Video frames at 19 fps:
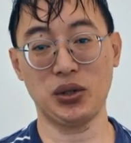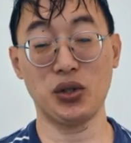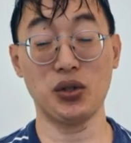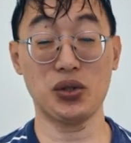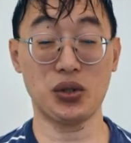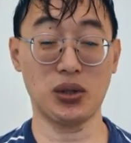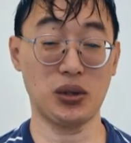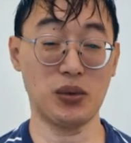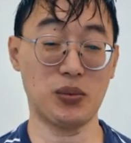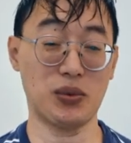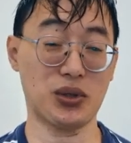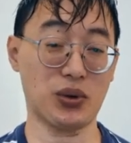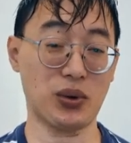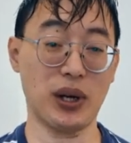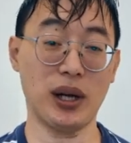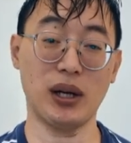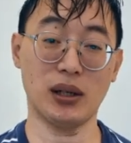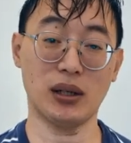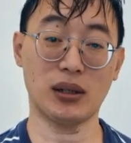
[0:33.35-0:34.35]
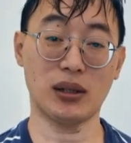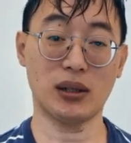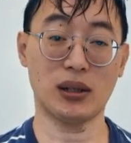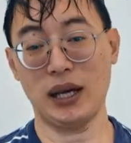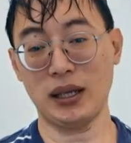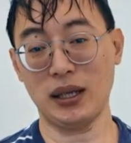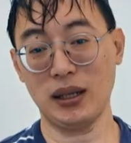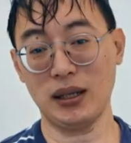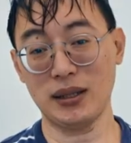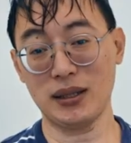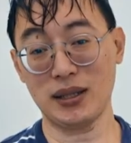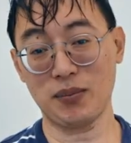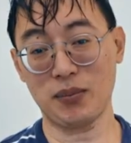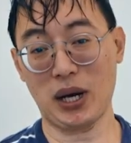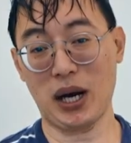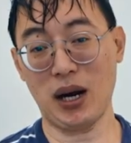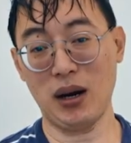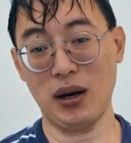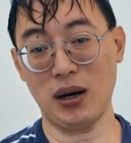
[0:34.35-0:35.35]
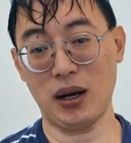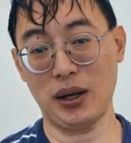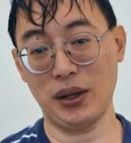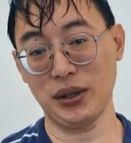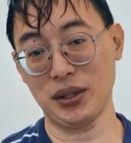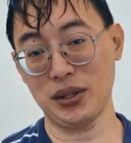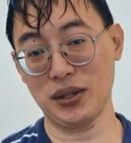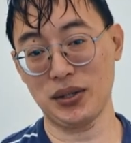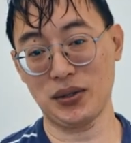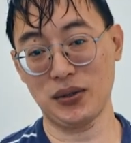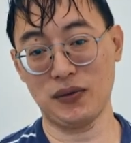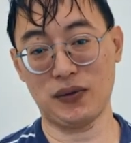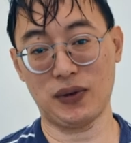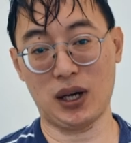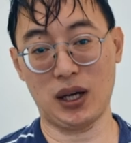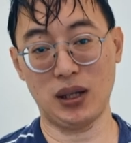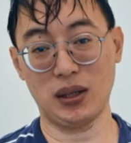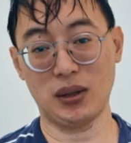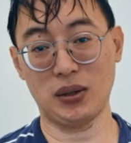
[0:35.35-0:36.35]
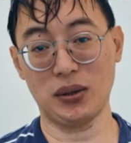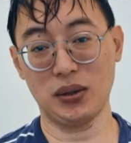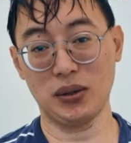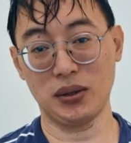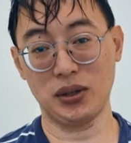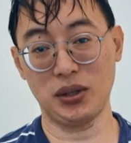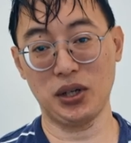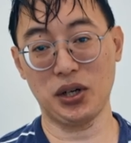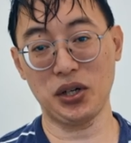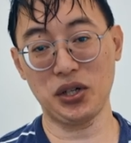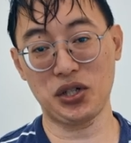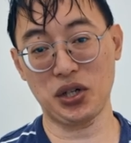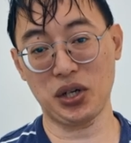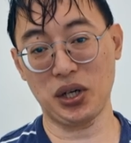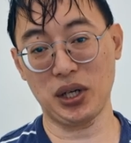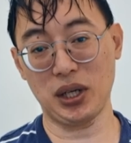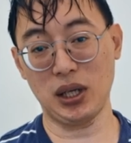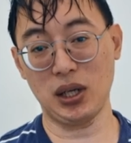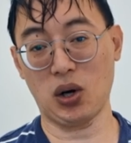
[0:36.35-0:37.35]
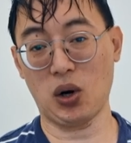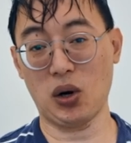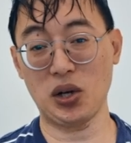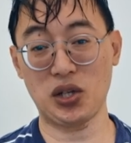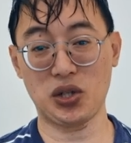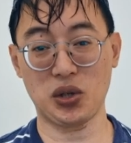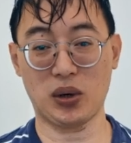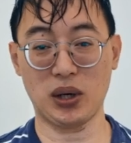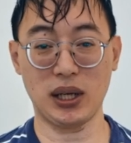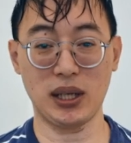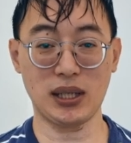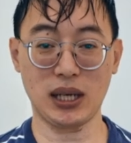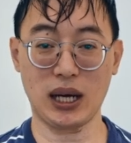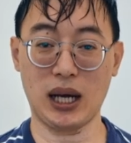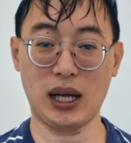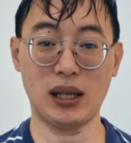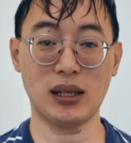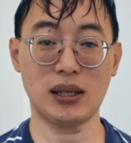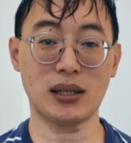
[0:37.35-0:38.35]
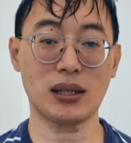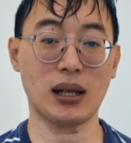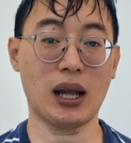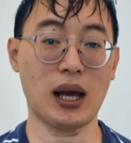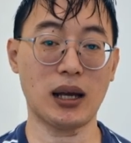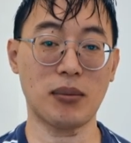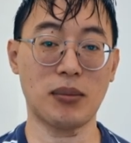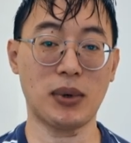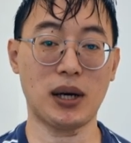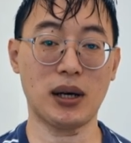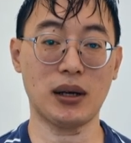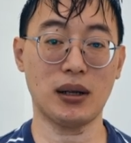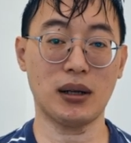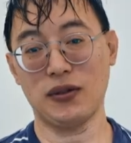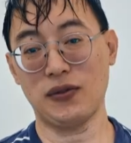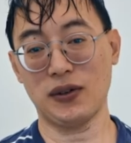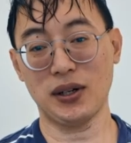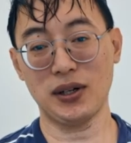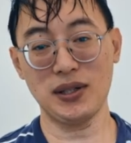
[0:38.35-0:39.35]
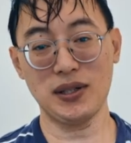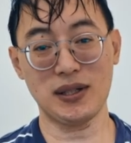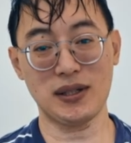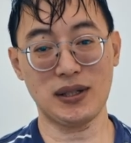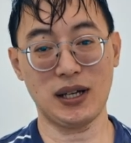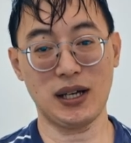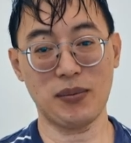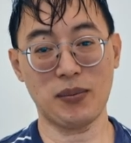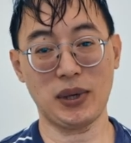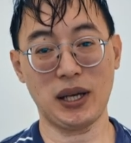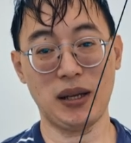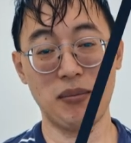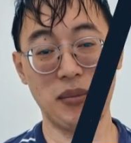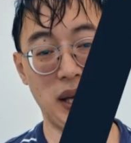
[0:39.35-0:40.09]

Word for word: YouTube trailer that can inspire others to follow your journey or join a challenge like mine. The first step in